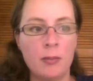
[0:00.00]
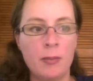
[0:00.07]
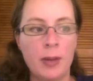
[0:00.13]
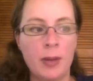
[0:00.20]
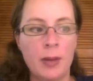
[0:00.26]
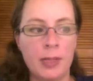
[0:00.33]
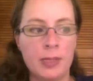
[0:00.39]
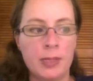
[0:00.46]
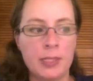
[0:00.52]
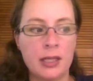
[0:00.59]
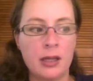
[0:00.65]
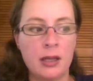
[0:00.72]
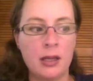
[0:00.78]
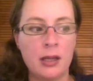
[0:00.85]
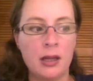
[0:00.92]
But
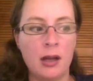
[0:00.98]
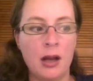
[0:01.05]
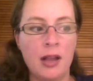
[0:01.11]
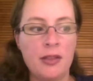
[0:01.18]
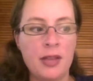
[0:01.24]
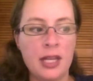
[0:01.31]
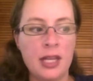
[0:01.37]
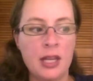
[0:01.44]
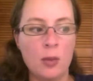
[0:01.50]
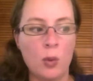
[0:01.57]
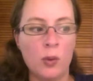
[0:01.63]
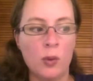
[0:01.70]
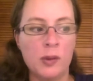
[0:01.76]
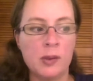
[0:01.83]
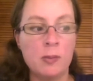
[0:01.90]
I think it
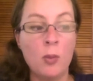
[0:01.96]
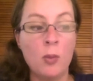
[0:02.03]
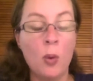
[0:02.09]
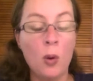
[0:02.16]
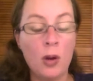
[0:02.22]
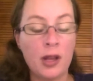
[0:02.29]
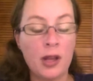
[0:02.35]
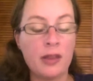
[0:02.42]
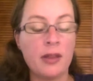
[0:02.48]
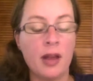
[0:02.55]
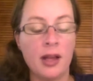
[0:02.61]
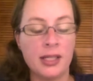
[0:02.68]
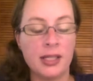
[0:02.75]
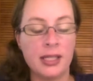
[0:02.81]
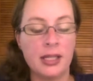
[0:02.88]
was more
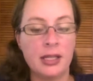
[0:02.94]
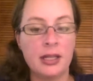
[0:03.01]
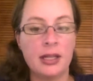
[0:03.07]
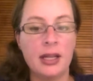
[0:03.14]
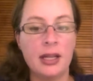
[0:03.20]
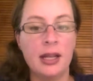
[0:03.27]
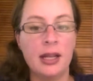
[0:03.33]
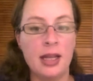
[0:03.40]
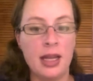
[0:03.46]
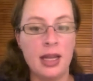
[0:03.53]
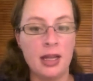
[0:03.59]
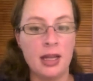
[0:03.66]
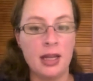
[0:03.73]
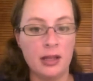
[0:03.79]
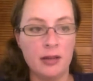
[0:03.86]
cathartic and
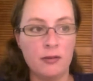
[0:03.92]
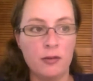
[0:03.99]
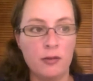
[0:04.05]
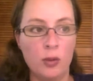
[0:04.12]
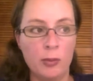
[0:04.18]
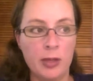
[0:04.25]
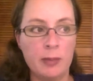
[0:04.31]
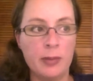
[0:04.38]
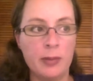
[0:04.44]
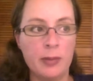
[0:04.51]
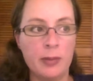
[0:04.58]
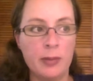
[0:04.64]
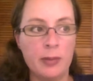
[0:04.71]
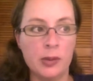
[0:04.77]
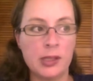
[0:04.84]
healing for me
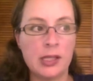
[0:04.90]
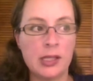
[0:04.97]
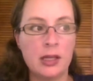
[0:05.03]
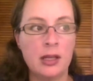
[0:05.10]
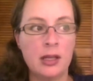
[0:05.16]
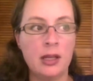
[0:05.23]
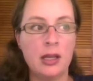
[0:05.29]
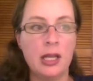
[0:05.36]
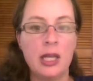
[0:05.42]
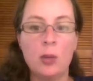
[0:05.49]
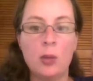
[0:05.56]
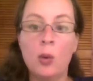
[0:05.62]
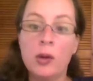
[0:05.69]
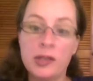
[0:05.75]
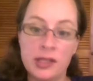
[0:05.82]
because it
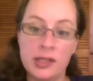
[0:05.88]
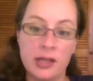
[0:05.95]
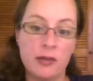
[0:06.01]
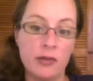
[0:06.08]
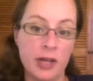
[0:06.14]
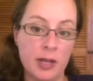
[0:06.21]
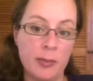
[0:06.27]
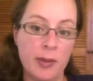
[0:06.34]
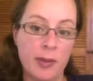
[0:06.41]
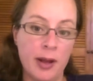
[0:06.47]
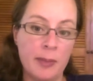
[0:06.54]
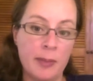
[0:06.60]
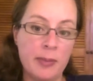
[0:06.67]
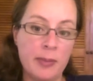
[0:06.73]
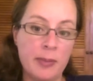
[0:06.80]
was then read
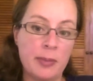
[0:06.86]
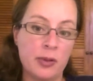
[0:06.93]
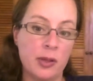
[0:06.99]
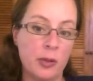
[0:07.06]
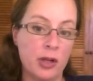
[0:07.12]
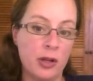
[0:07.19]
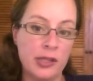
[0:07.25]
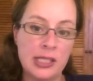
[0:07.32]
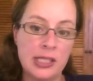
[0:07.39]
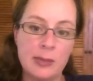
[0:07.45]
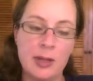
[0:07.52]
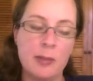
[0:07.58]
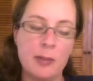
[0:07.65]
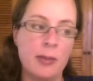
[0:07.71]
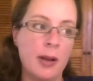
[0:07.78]
by people that were close to
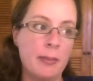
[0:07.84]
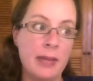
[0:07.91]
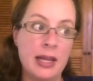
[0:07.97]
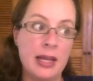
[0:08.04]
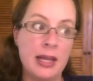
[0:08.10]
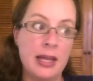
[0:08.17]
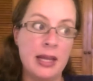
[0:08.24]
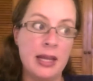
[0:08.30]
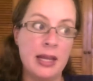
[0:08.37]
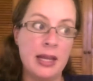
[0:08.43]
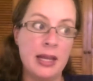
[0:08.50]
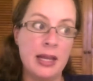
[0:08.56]
me and by many,